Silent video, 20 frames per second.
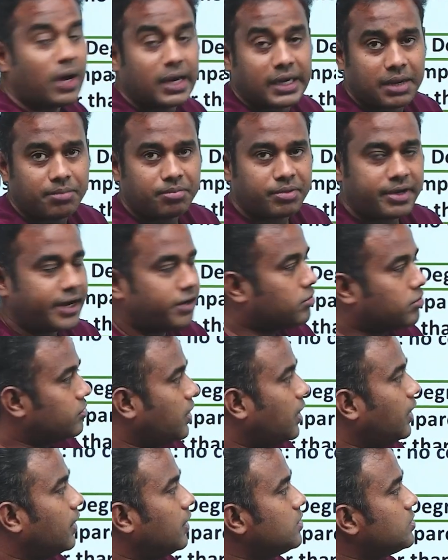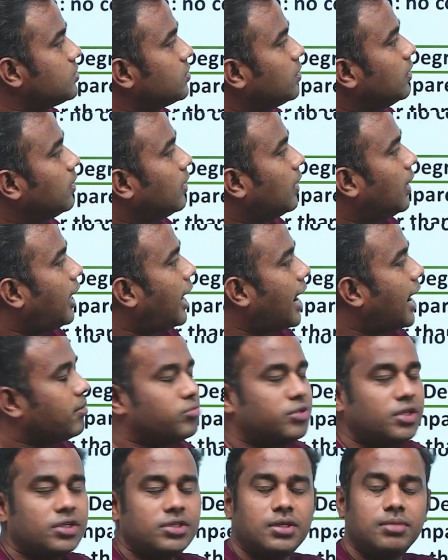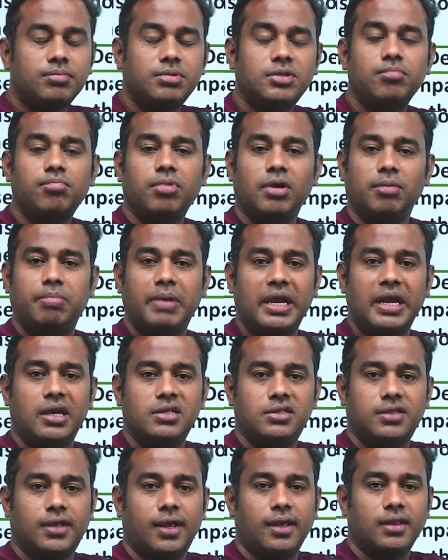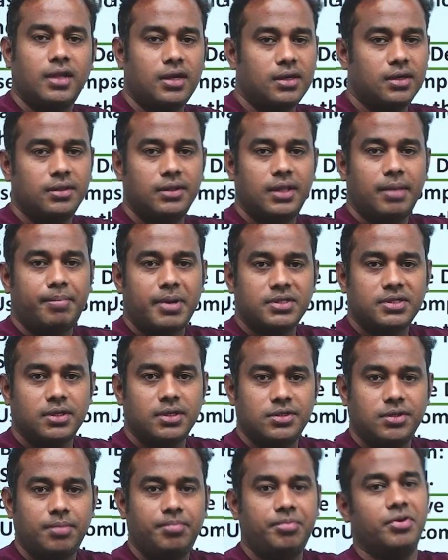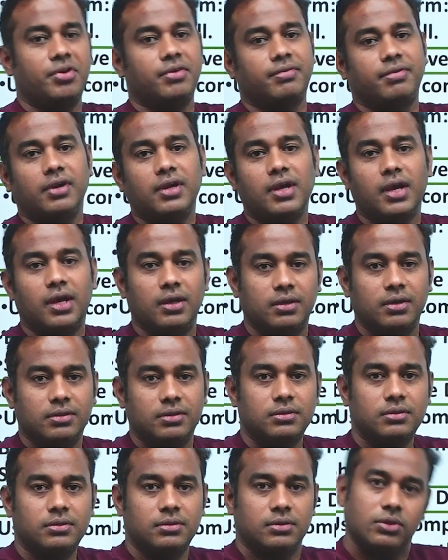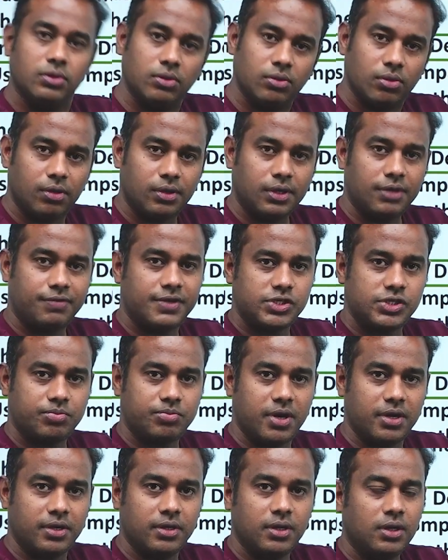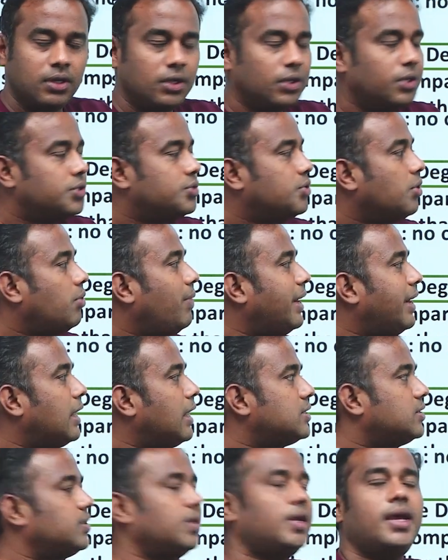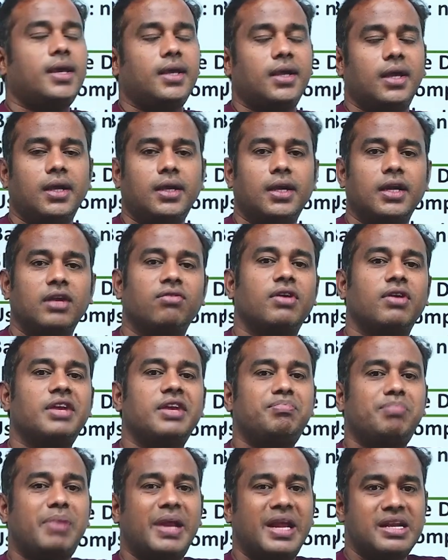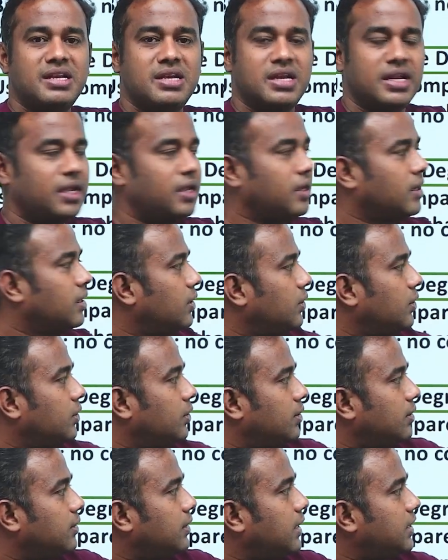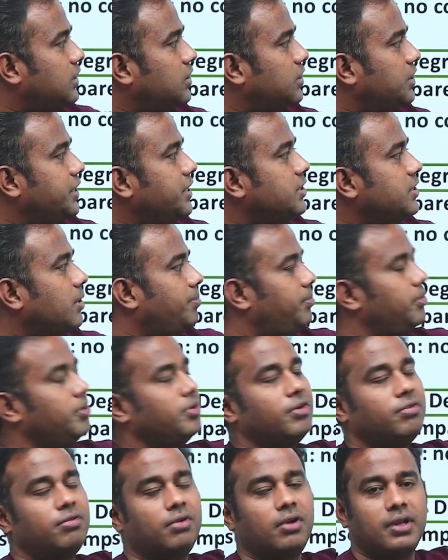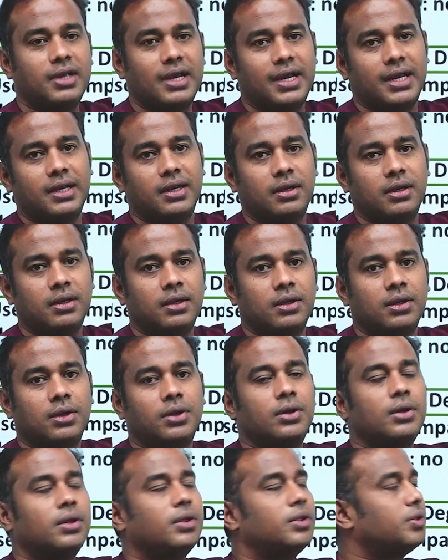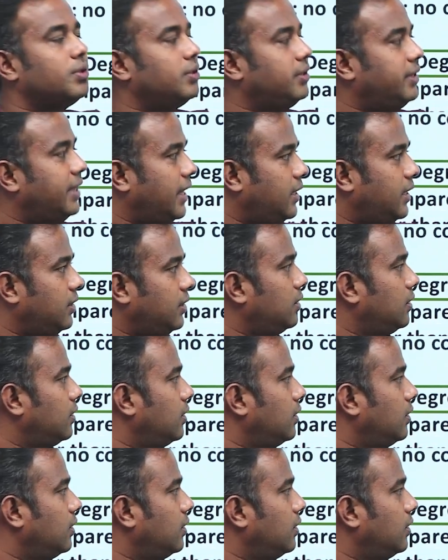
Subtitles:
I'm trying to say is, I'm just simply plainly saying that the person is a beautiful girl. Okay, first point. So when I say it in very plainly that she is a beautiful girl, then